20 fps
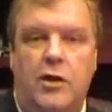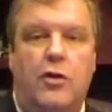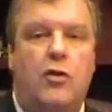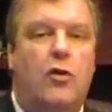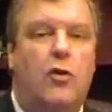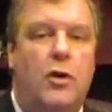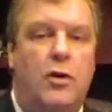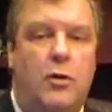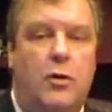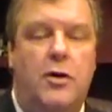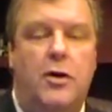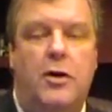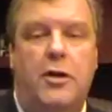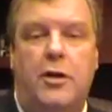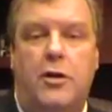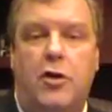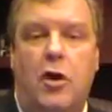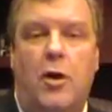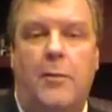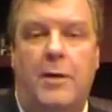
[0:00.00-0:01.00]
in order
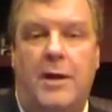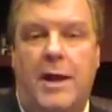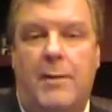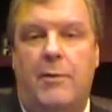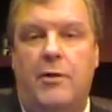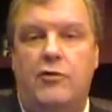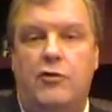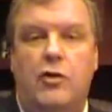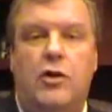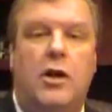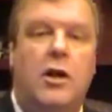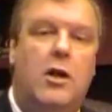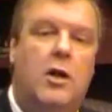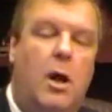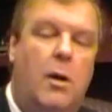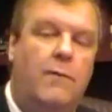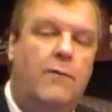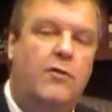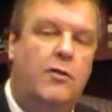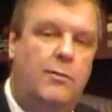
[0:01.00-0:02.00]
to determine how much you can
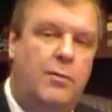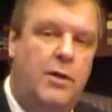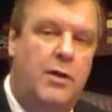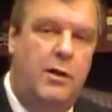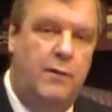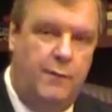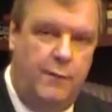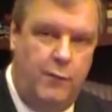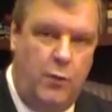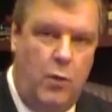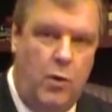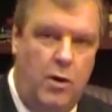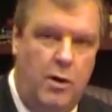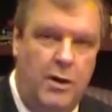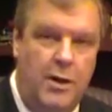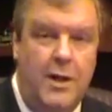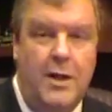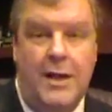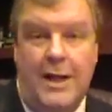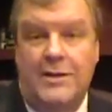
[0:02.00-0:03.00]
comfortably afford